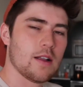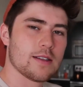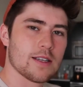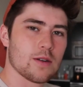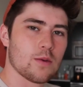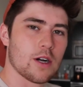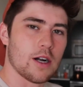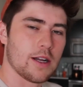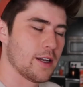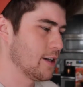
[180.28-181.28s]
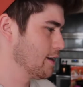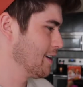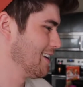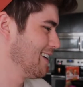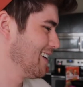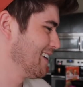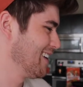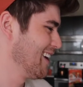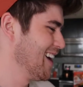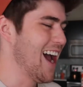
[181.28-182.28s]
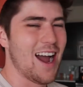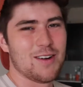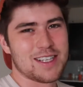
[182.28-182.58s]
know how that's gonna work. I